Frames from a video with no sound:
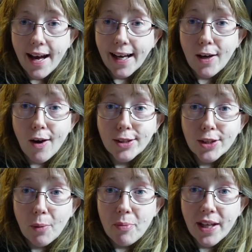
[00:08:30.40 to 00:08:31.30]
I can't
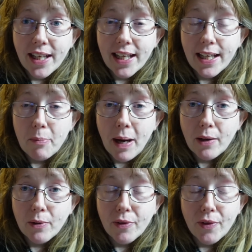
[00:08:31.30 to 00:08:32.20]
stop thinking
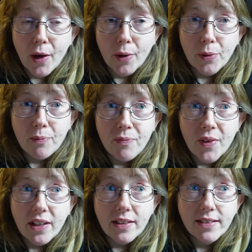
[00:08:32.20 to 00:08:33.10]
about though
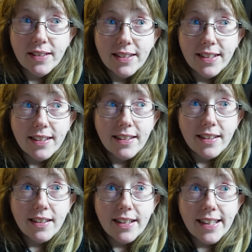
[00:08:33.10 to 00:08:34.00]

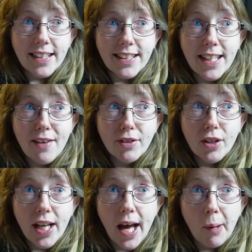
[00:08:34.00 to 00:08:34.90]
that's never
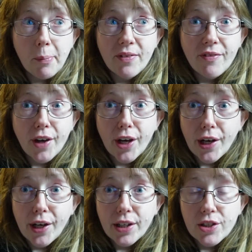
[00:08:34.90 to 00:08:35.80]
gonna happen for
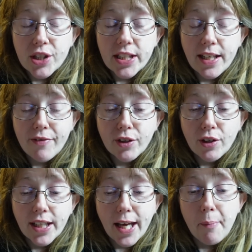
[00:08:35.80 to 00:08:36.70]
her. She's never
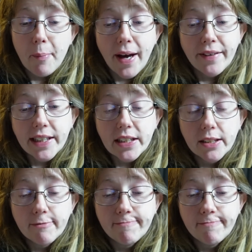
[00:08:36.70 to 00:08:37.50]
gonna get married.